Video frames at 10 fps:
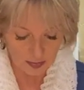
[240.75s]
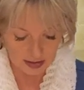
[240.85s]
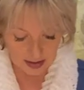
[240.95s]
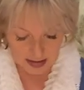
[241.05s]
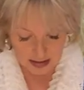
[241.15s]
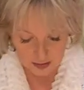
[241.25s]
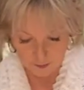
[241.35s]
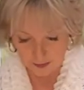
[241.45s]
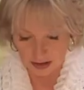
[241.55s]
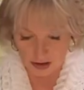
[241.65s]
We're just going to
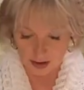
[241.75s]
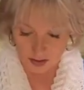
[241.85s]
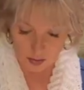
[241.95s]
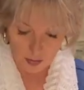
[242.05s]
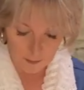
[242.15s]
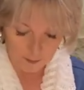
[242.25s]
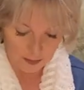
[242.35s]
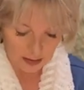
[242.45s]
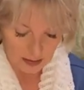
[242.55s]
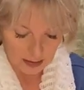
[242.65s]
finish this off.
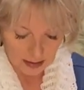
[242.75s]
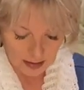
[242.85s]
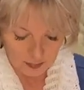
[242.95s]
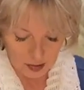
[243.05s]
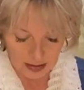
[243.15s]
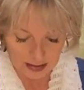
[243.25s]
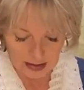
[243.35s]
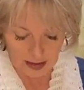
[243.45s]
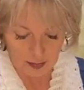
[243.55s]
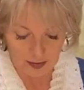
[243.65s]
I'm doing it
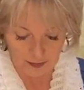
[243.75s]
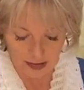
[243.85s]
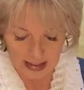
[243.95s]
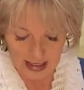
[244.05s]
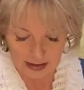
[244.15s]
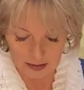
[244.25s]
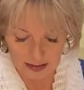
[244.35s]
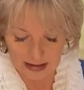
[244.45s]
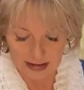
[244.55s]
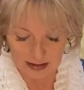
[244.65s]
at a bit of an angle
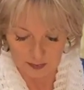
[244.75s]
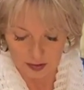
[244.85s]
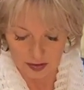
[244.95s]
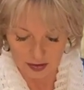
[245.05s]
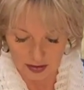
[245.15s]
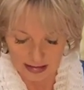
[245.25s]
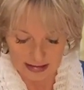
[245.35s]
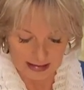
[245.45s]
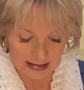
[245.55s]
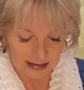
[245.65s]
here. I'm sure you can
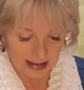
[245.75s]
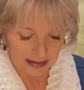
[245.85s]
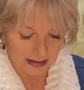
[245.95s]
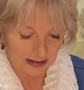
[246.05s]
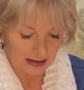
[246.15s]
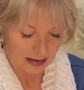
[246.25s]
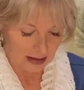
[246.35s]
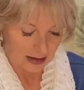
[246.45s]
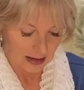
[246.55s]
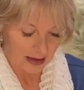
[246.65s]
see that.
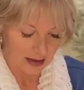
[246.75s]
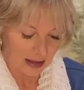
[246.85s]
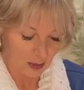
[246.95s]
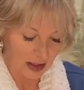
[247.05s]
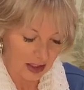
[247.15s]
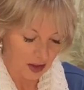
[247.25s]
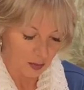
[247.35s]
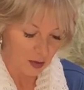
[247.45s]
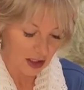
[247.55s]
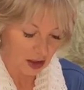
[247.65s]
And then we're going to
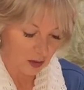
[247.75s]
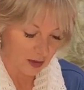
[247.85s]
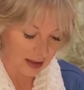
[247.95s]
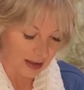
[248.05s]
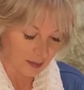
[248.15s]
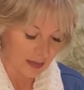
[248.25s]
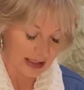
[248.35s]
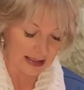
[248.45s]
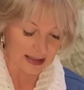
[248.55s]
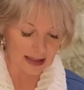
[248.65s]
brush it with some,
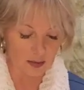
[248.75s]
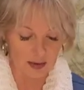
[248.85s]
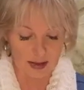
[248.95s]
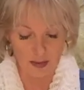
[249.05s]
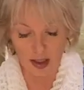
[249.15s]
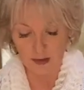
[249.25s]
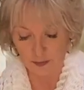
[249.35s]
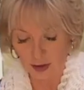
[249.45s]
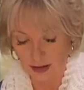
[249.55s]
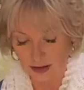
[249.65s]
as I said, with some olive
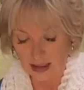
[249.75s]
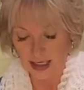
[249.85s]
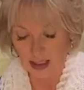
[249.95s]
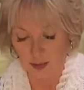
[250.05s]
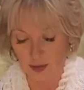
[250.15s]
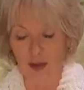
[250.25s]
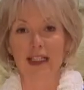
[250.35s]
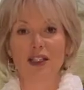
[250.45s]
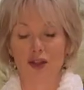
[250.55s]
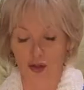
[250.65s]
oil, and we're
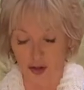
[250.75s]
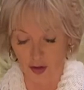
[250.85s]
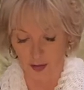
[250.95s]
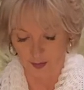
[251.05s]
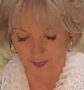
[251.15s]
ready to go.